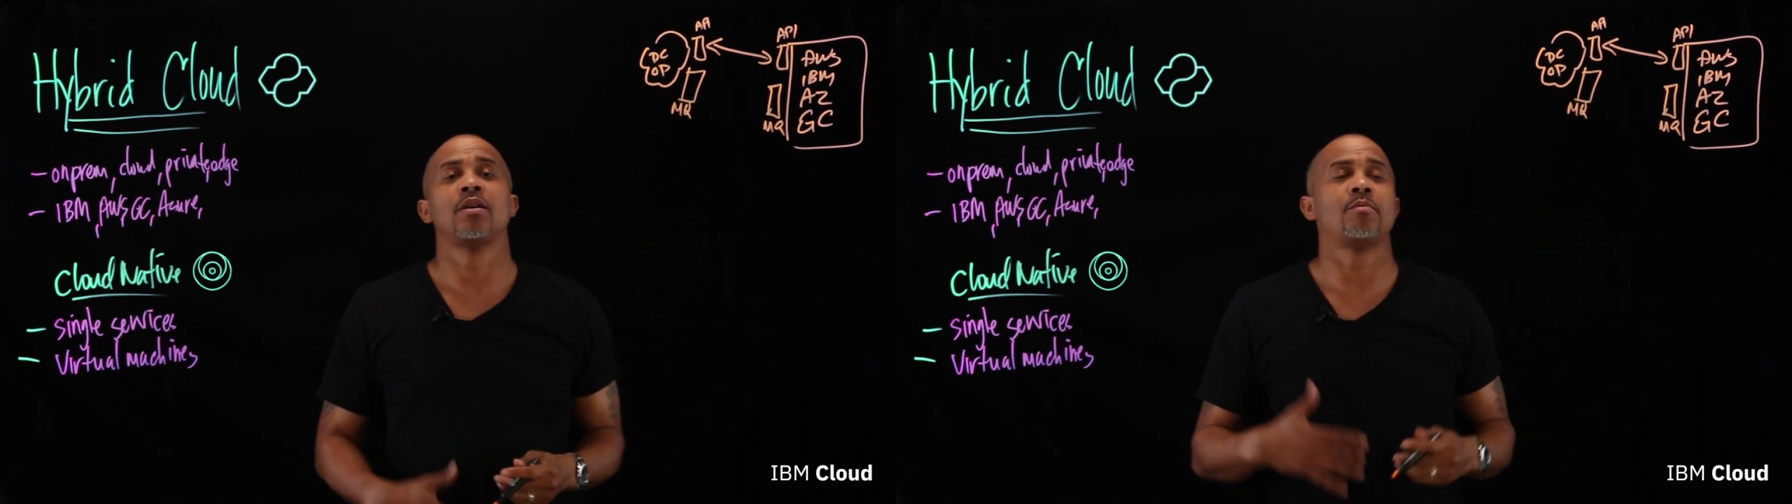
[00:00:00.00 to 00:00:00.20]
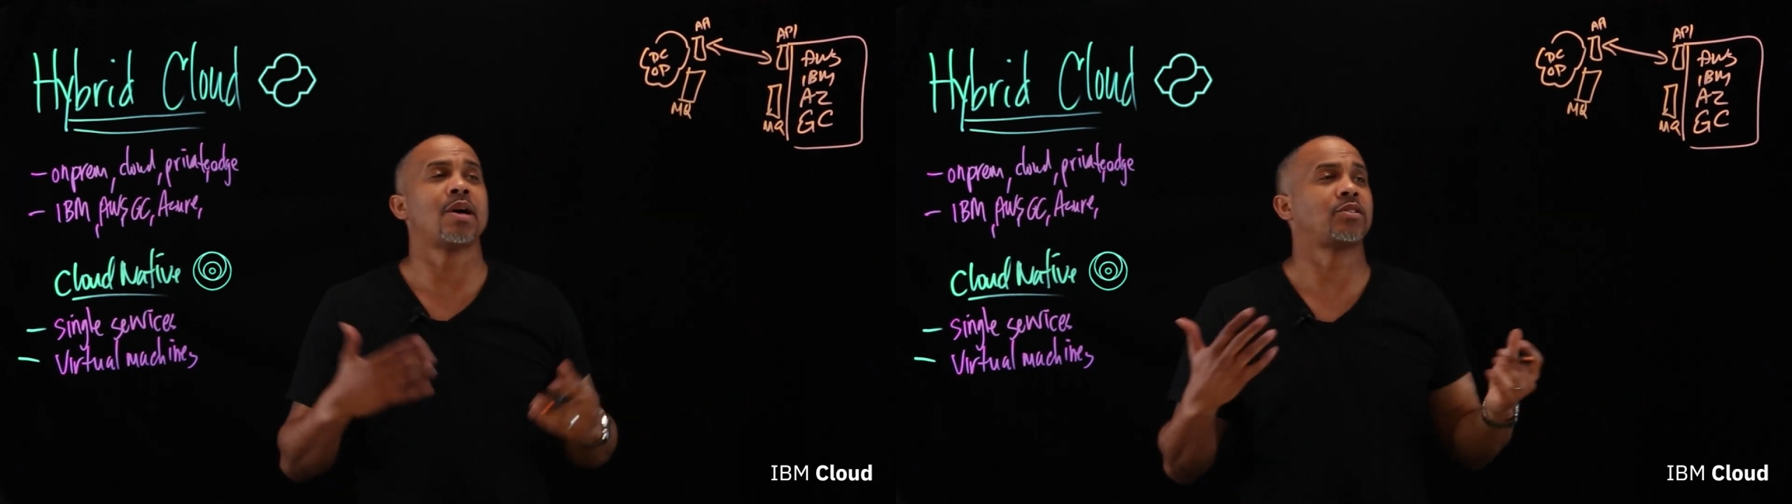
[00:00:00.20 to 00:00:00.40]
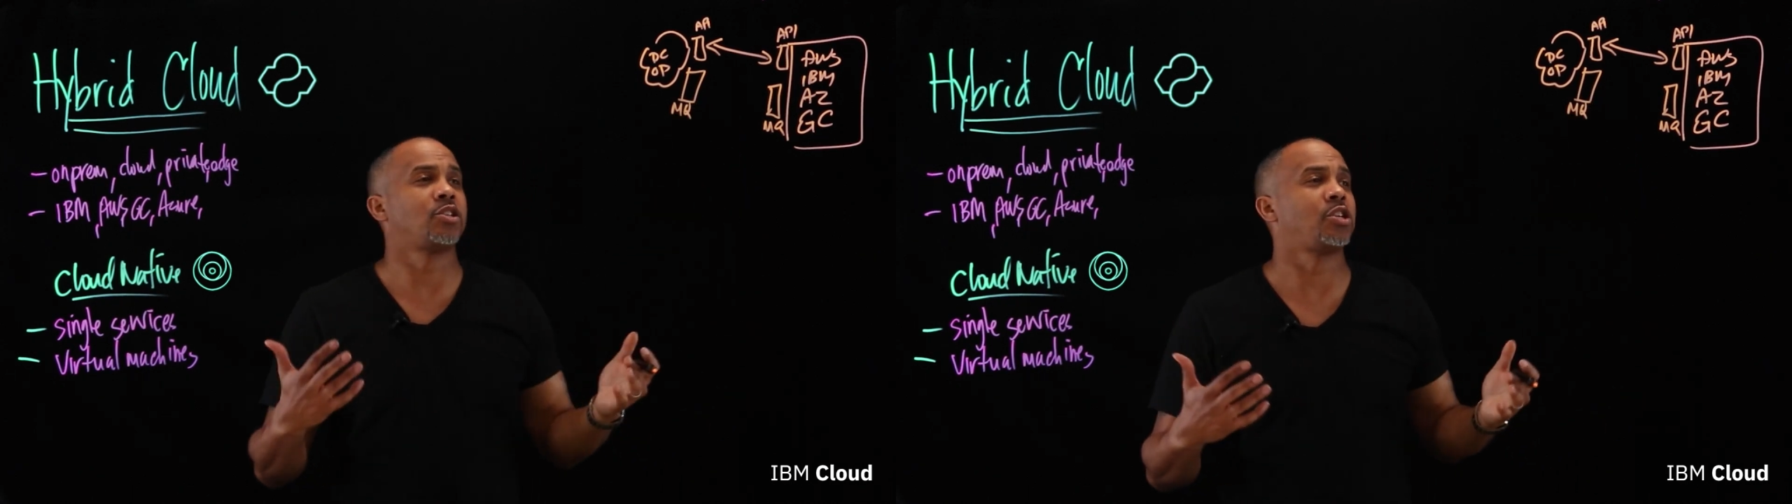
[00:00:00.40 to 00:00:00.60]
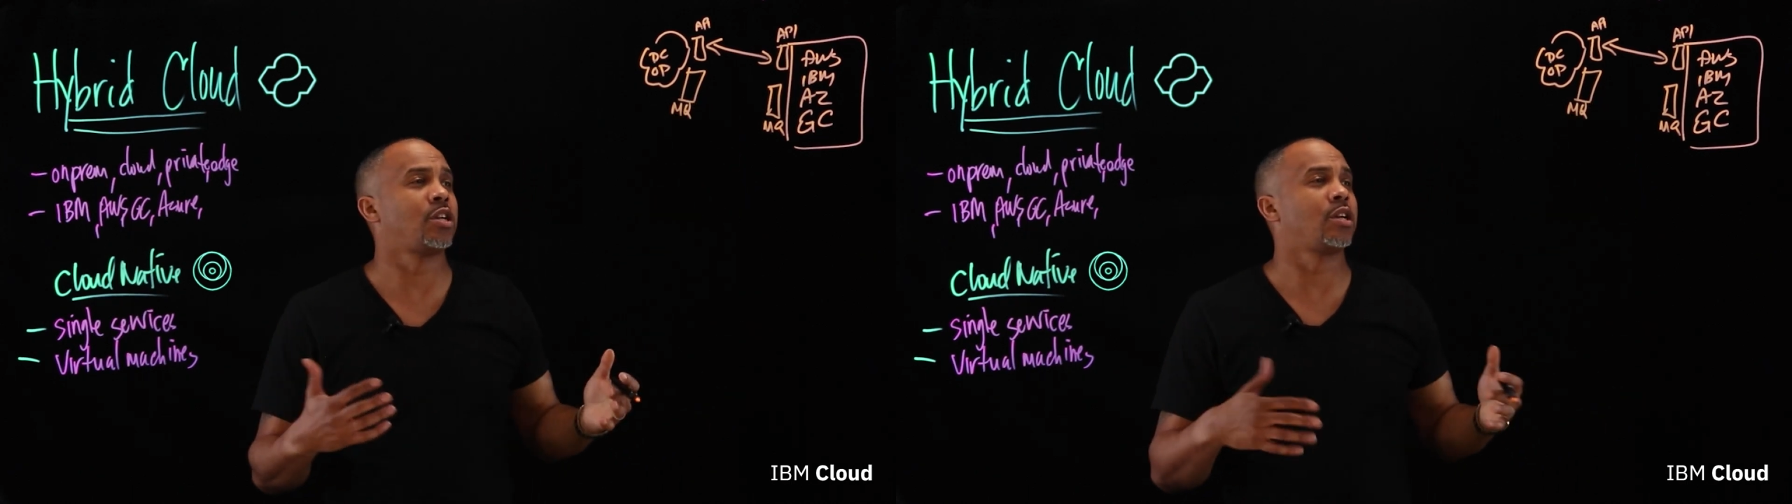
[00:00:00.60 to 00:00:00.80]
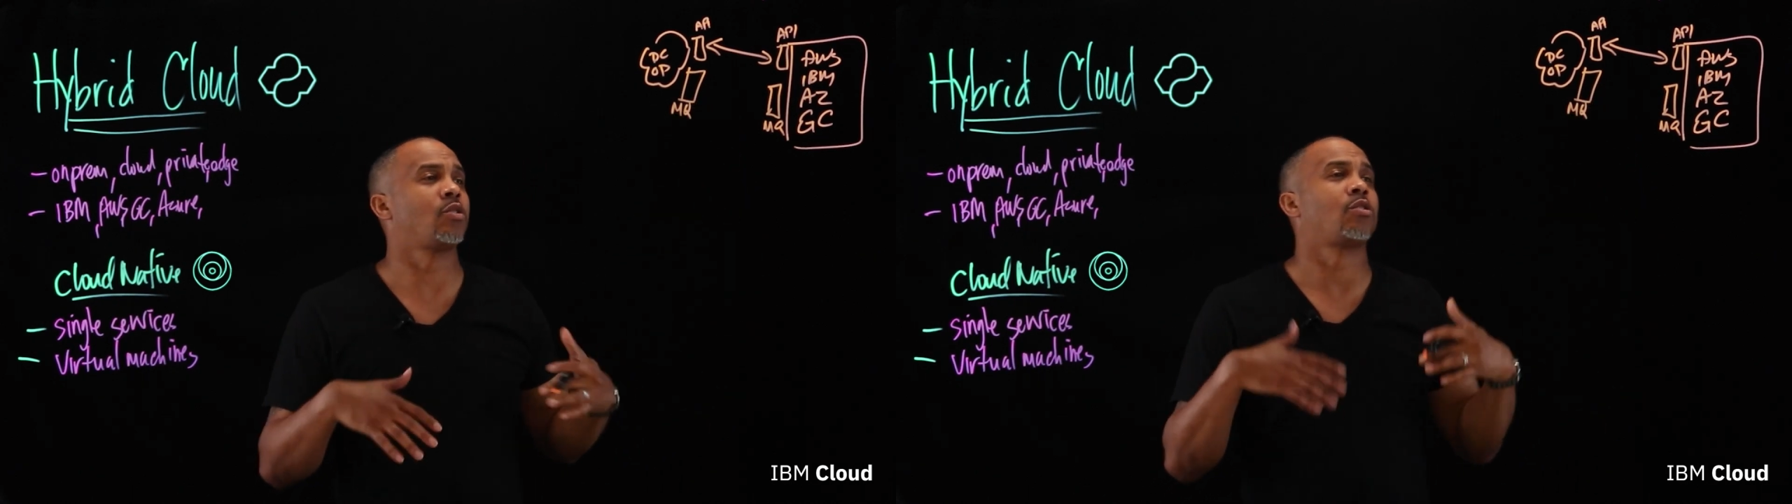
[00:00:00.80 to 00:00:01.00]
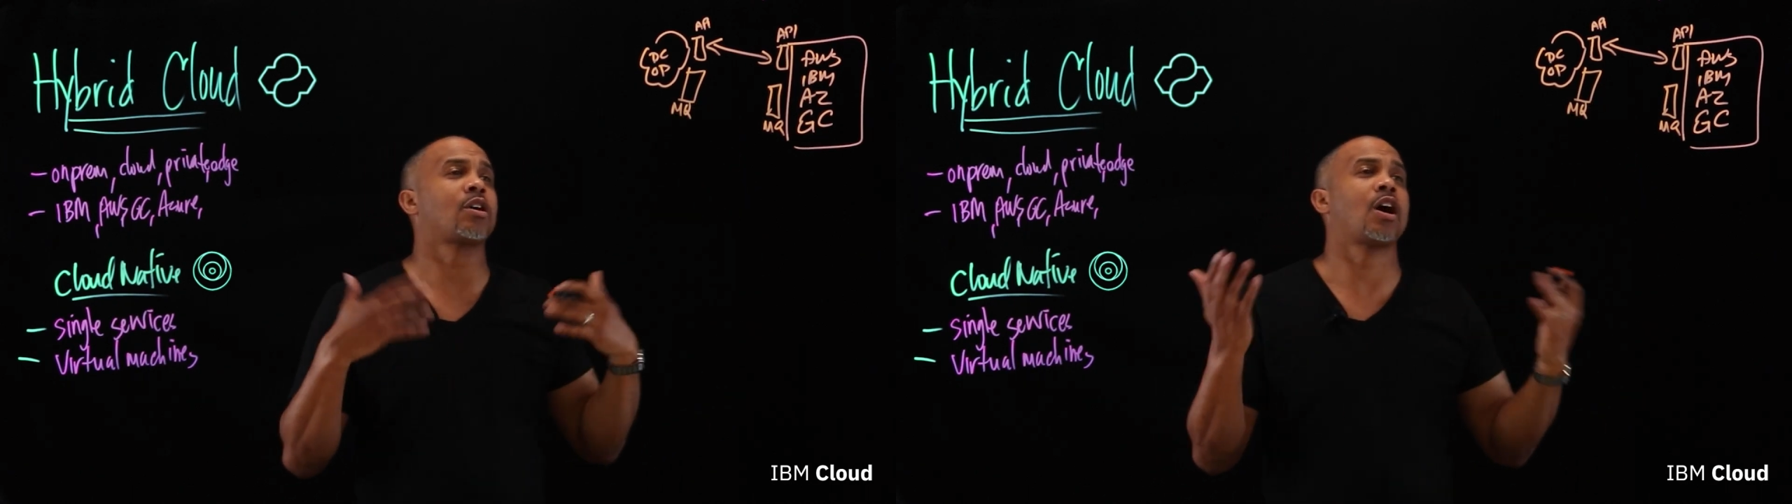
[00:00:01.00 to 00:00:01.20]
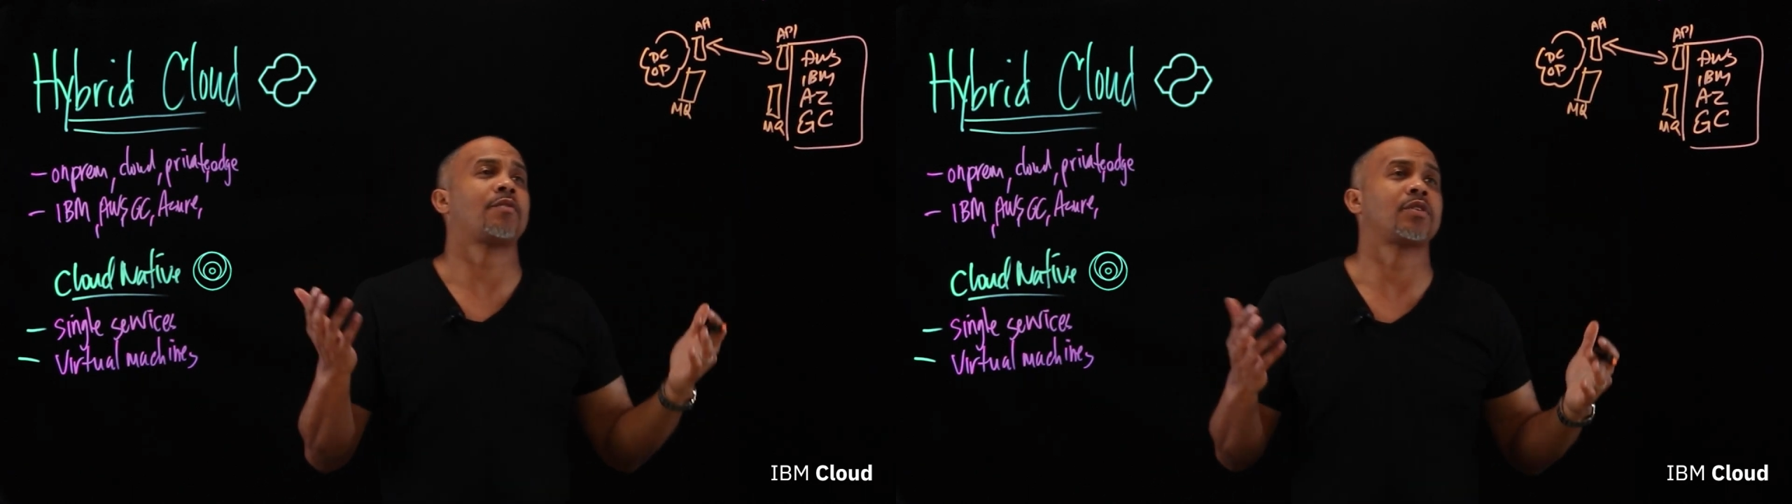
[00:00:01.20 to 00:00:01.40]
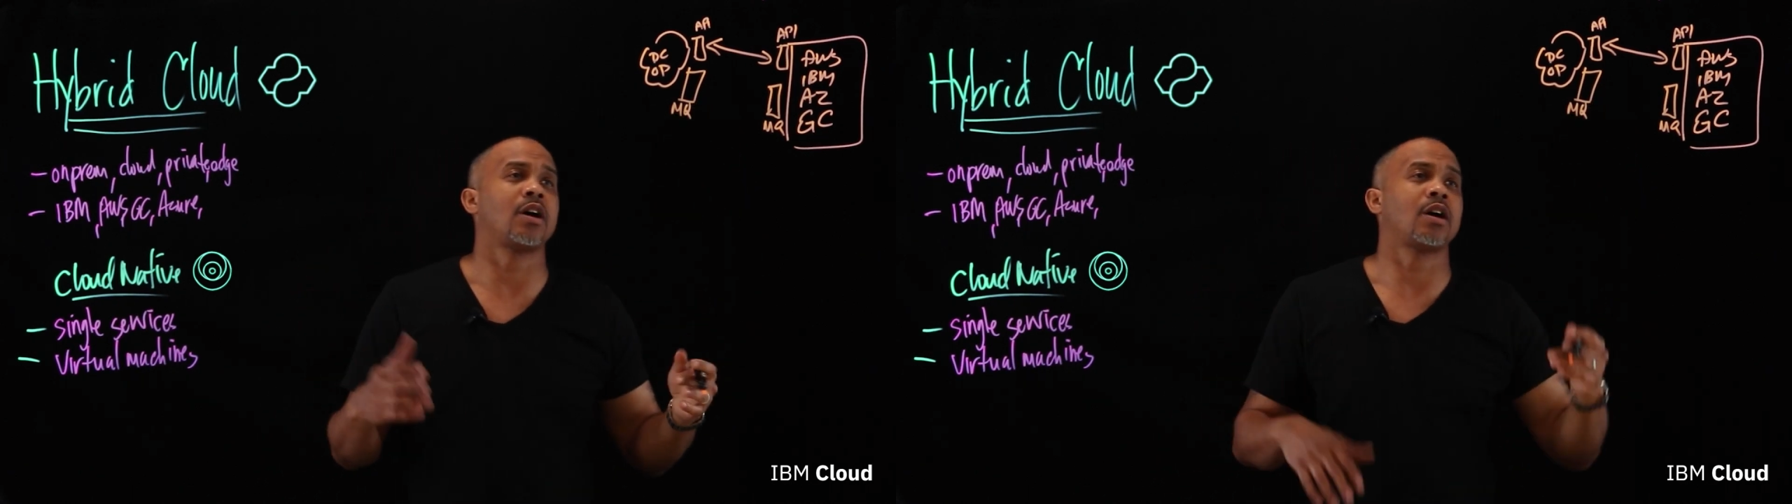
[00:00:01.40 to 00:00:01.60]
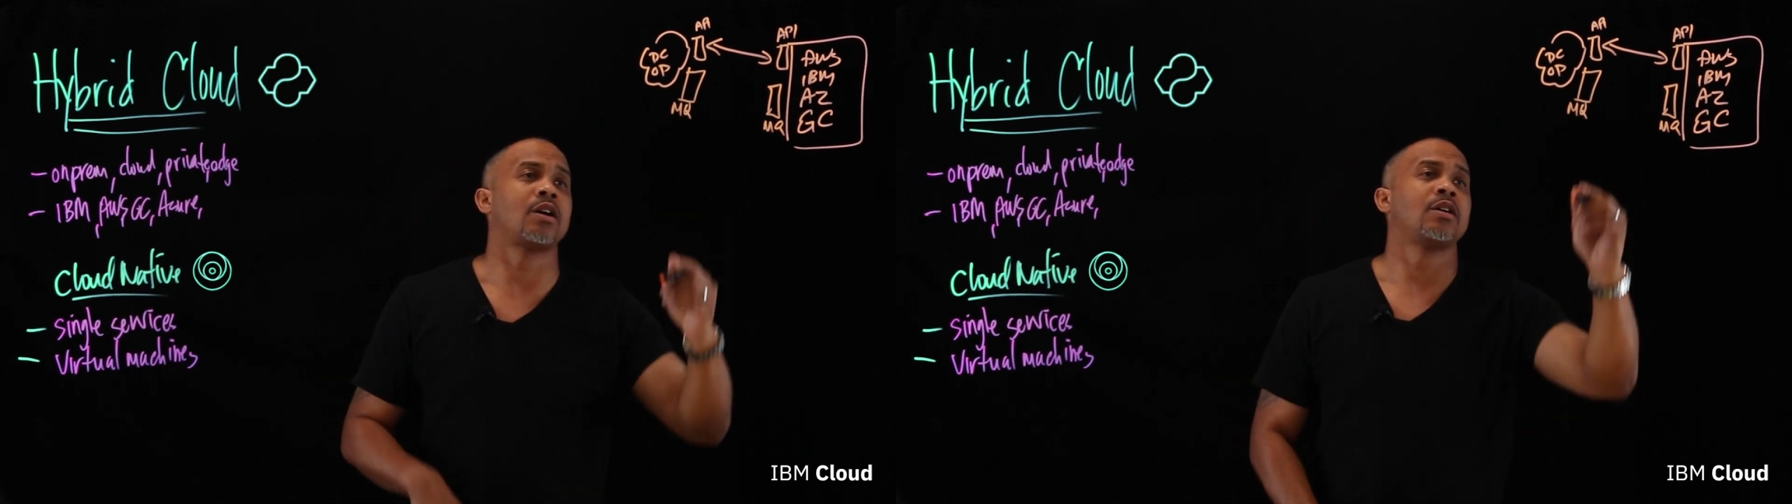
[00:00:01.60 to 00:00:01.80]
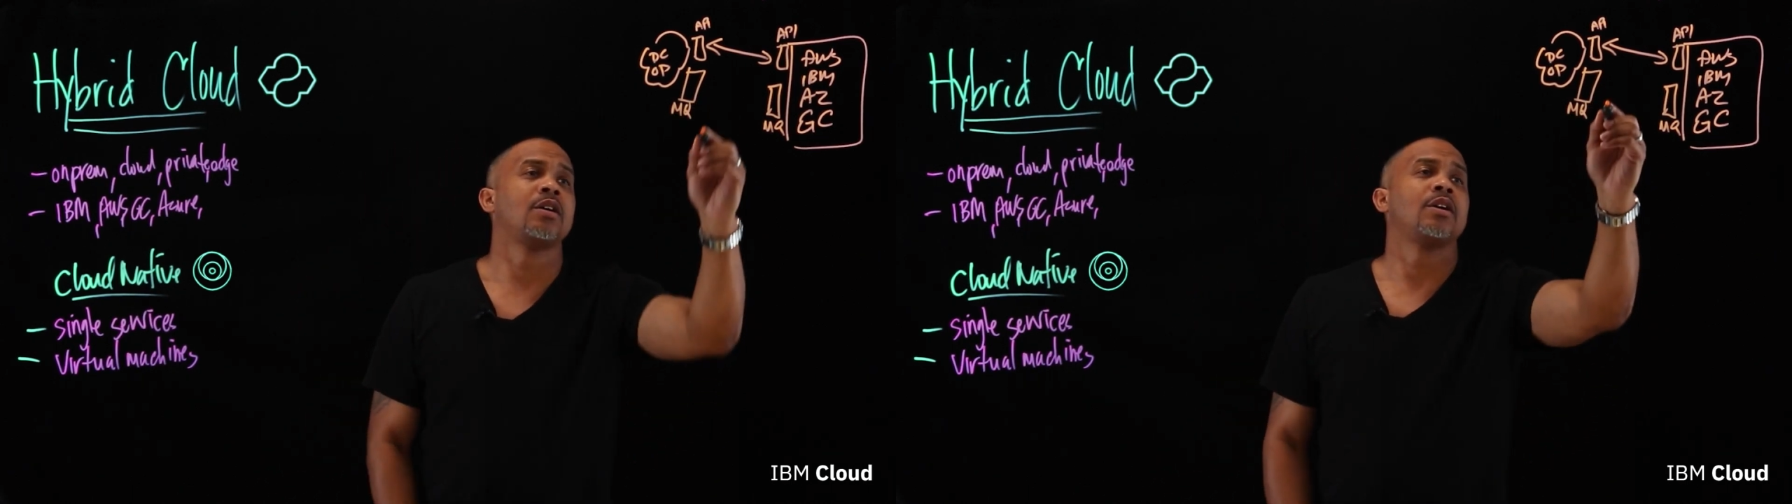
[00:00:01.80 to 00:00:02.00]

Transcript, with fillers: a messaging or Kafka.